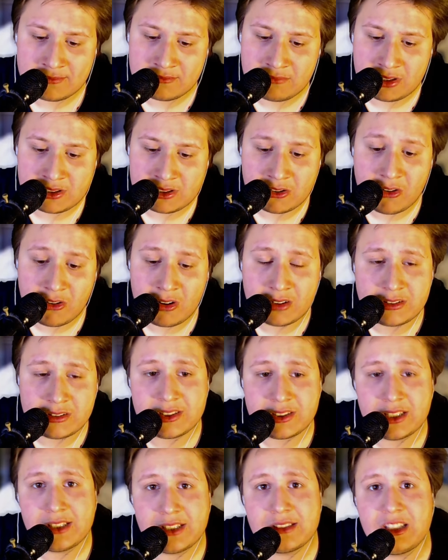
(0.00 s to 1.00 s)
It's already
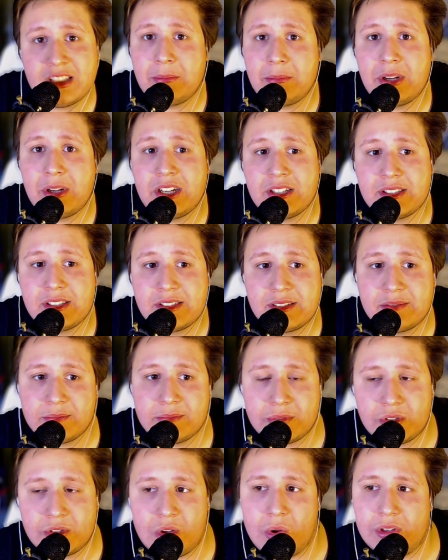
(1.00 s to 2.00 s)
16 minutes,
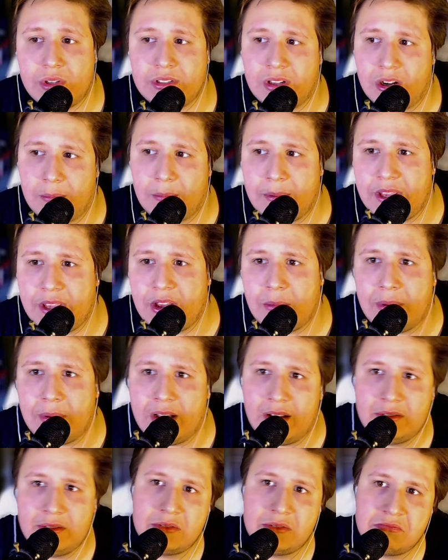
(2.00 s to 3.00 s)
so it's gonna be
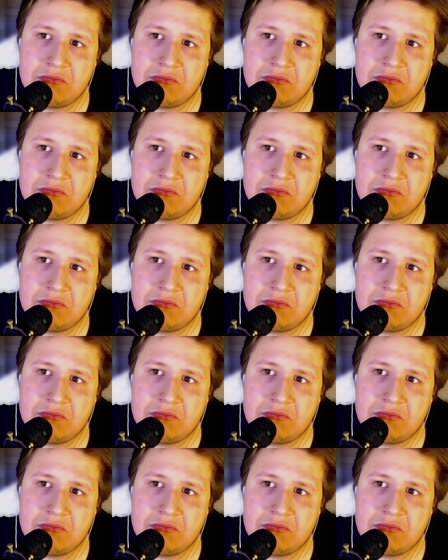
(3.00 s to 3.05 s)
about